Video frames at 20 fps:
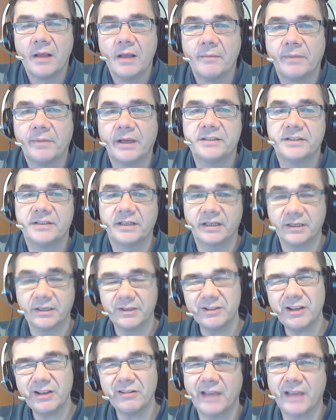basically, you
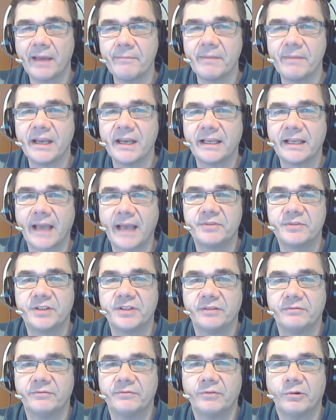don't get many gaps
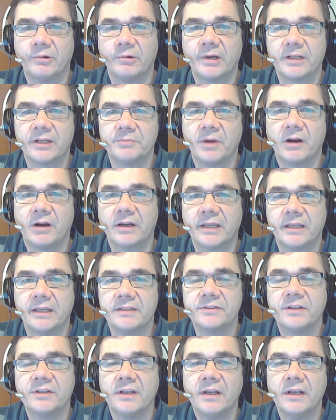in Forex
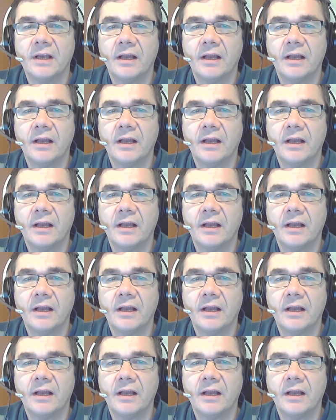markets